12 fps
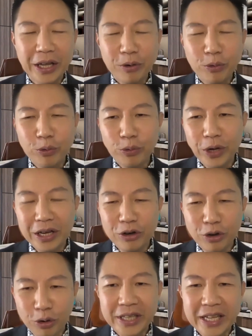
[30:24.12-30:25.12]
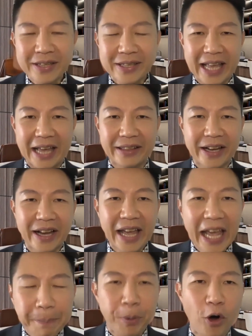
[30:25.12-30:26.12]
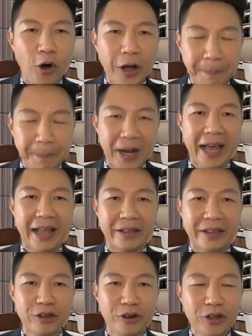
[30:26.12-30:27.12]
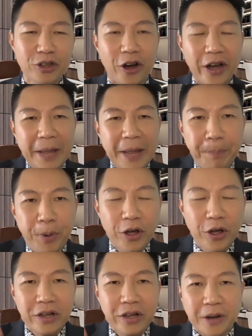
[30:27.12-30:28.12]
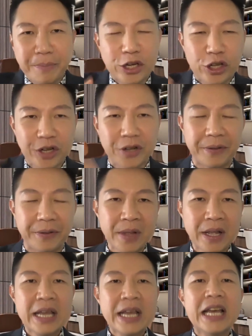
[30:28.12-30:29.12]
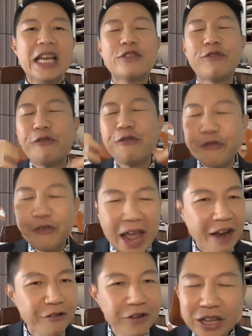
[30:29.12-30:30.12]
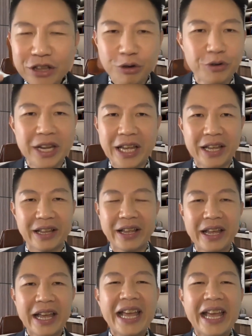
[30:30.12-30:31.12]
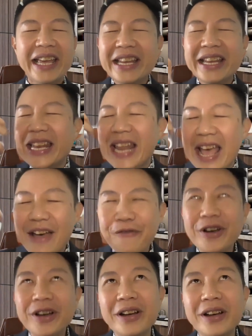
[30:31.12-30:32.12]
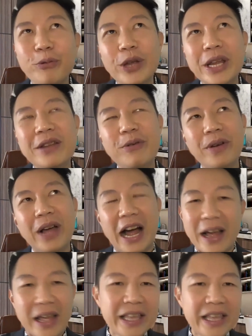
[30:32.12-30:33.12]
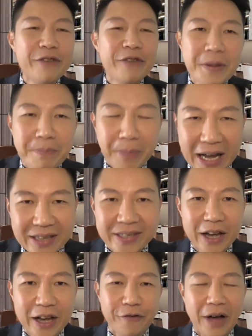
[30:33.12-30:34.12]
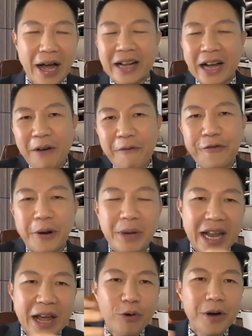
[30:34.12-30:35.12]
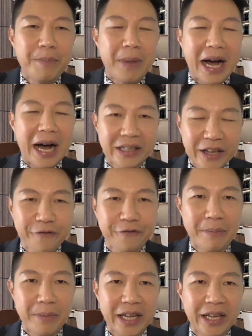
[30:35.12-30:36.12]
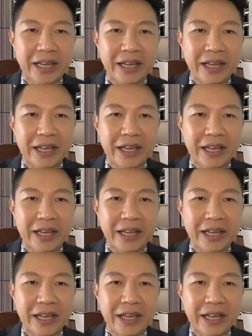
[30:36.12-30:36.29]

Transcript: we noticed that the 8-point plan, you know, your 8-point commission is very unique. It never, even myself, I come from a network marketing family.